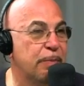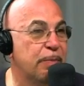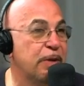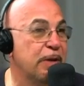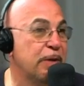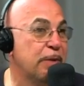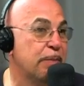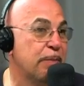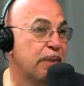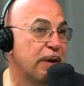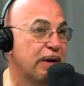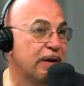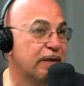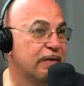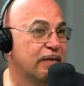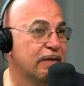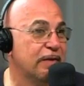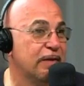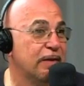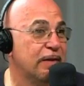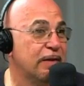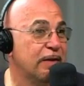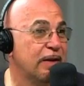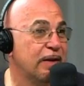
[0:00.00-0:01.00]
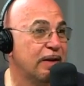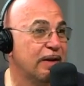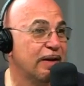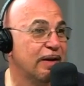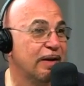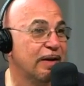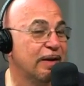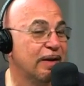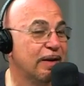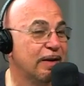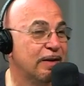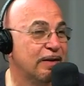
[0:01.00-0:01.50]
at Peak Bikes in
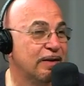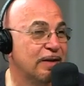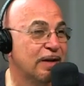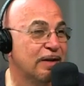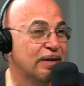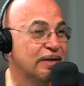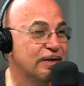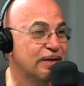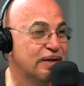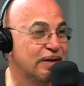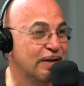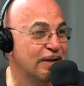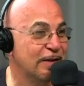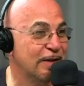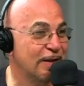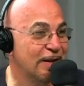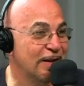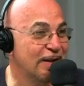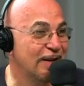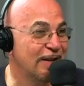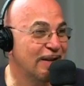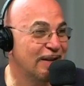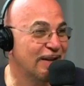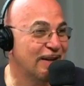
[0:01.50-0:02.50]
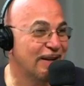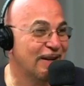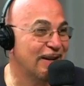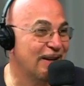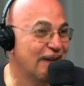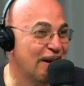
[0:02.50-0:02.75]
in uh, Douglaston. Mm-hmm.